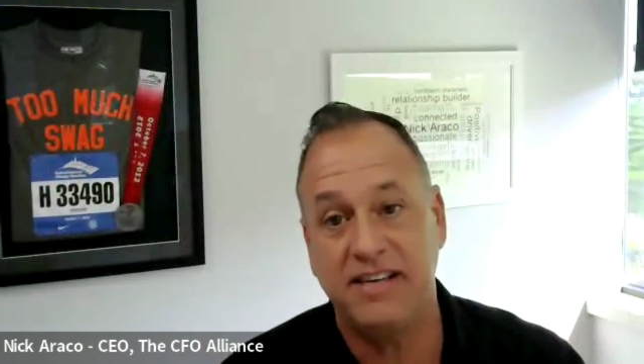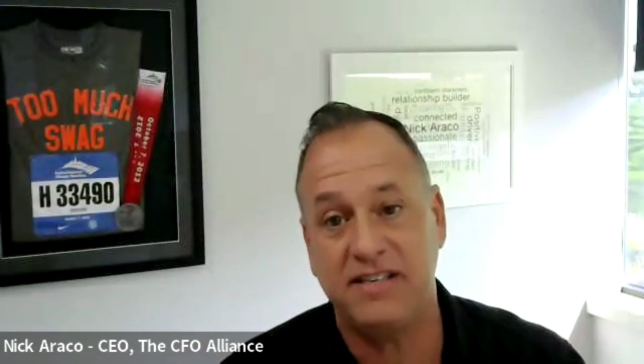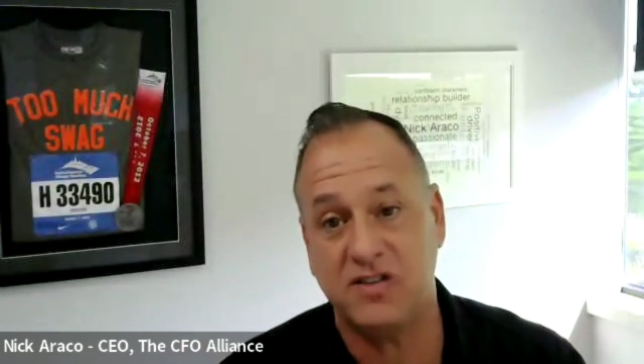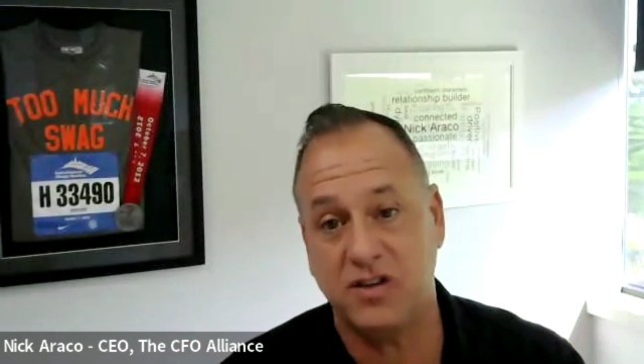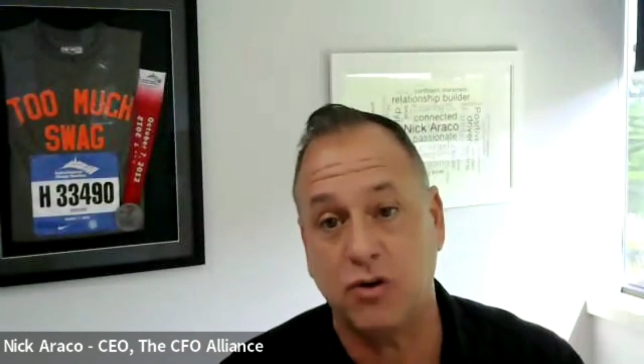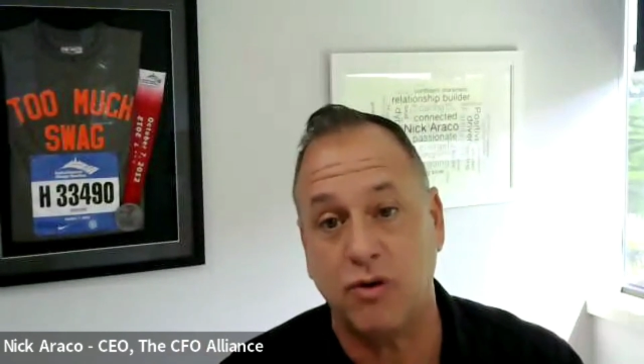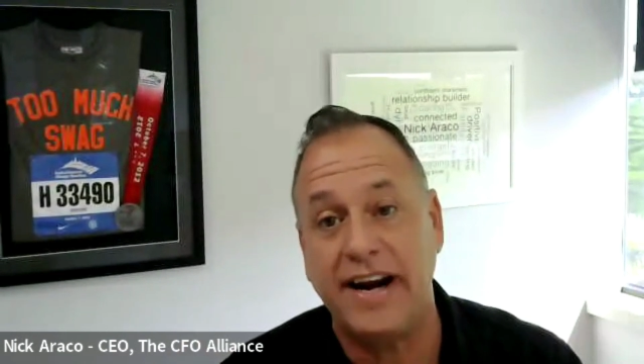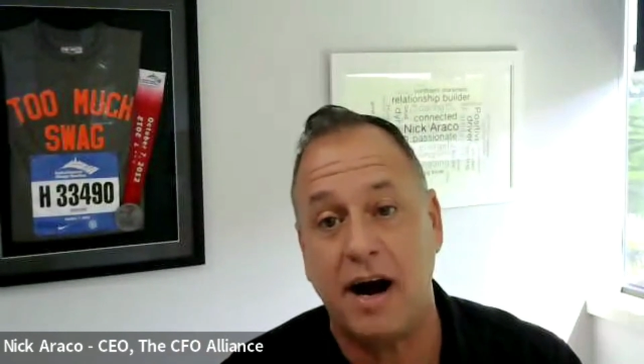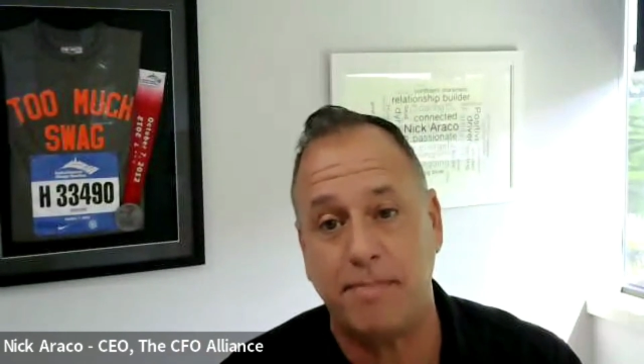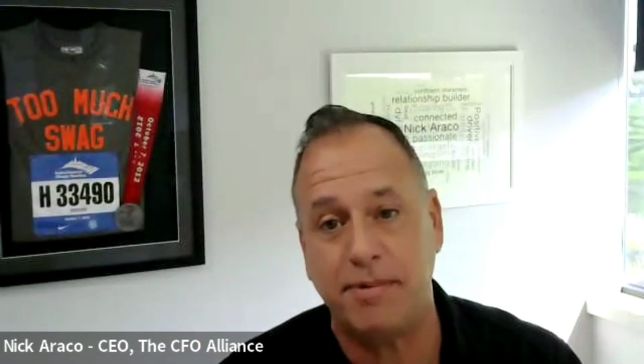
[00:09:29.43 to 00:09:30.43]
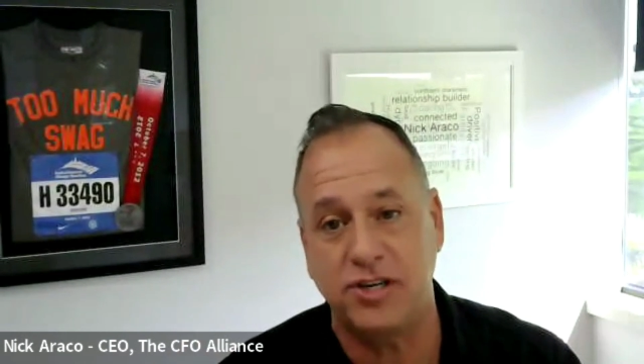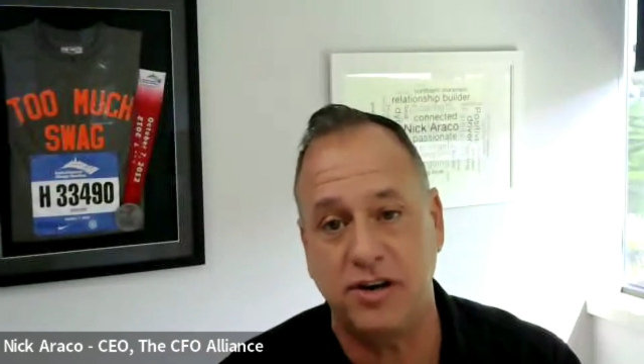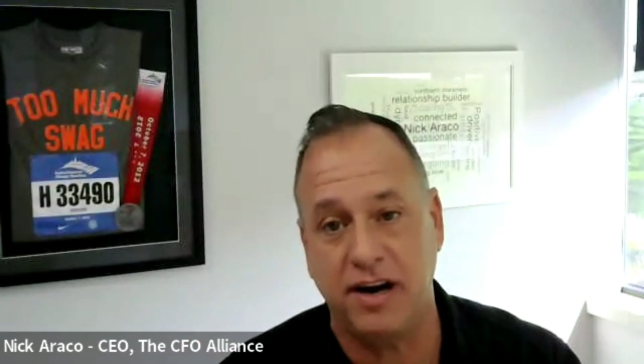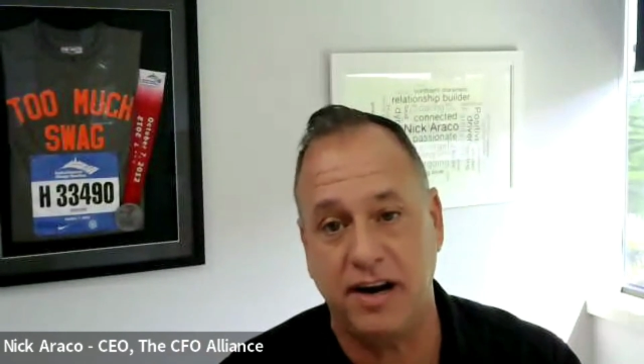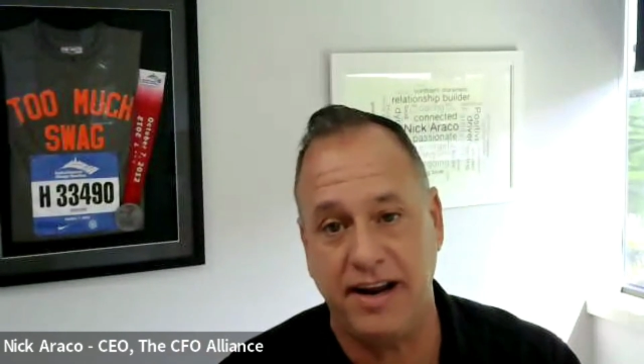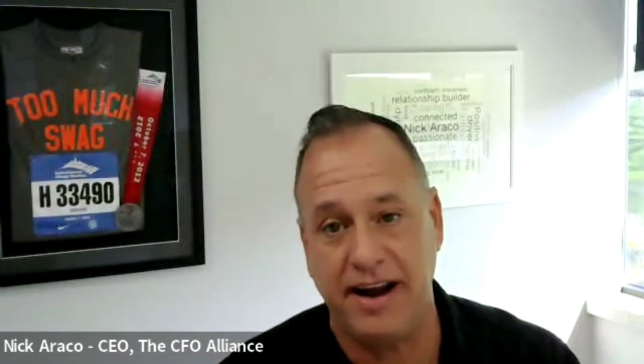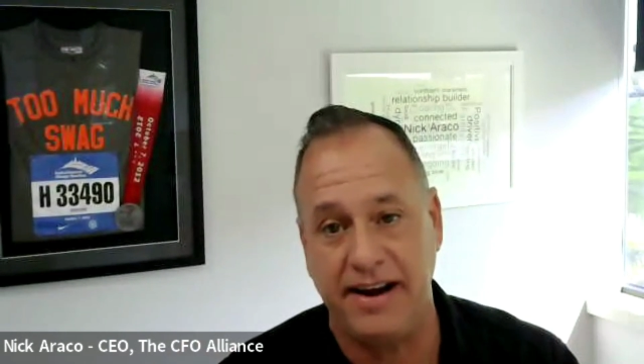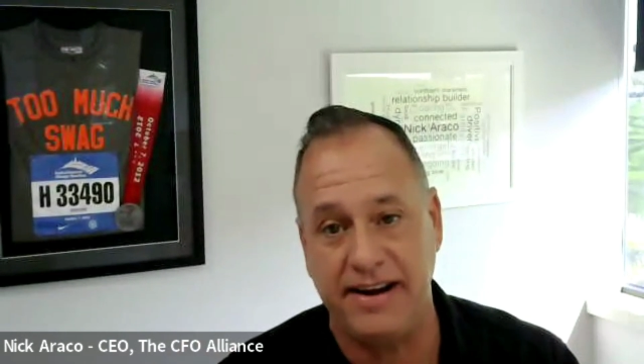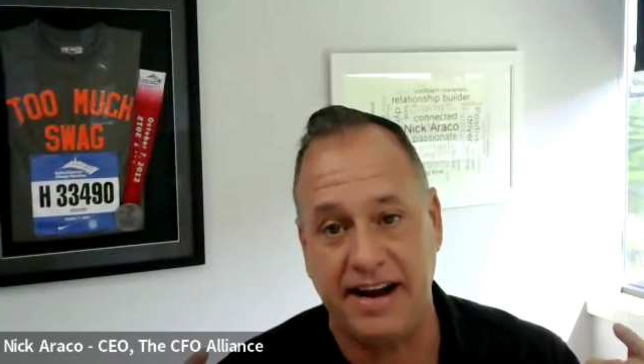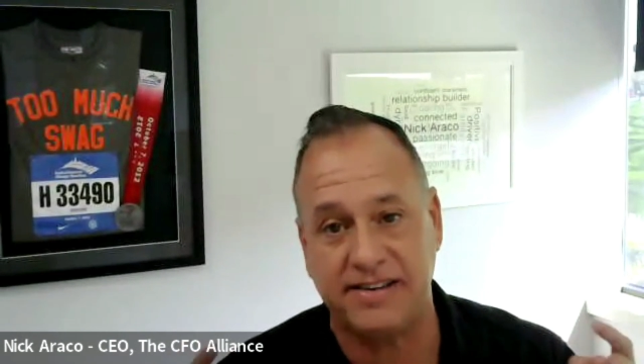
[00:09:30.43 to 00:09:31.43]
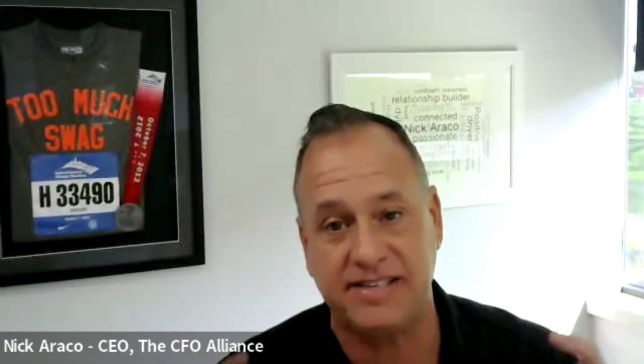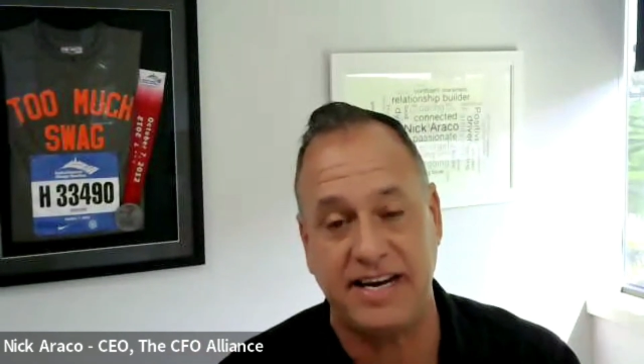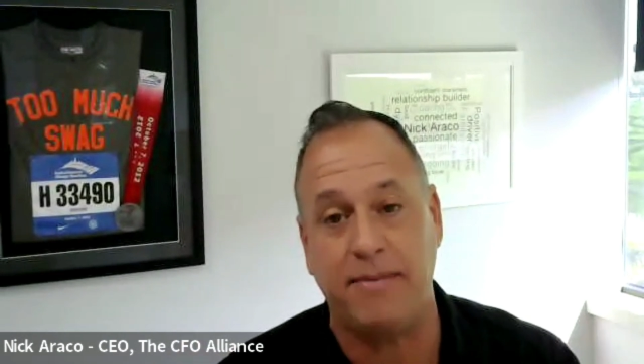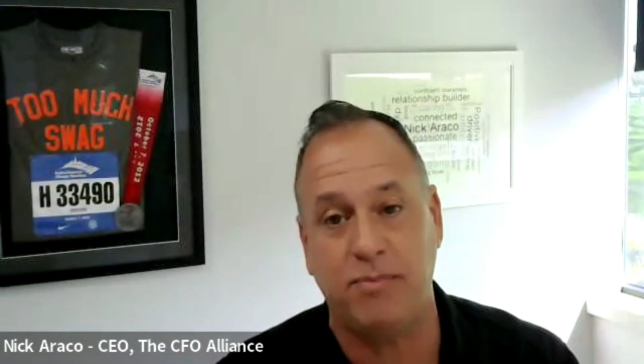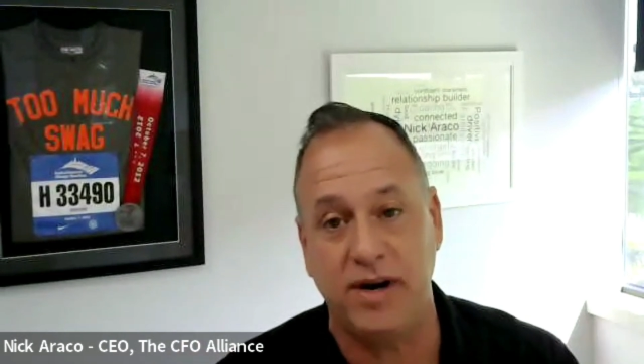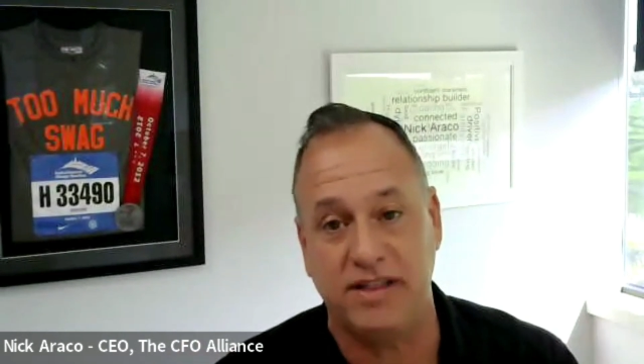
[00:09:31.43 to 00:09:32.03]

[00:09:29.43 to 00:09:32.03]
This is a great opportunity and next step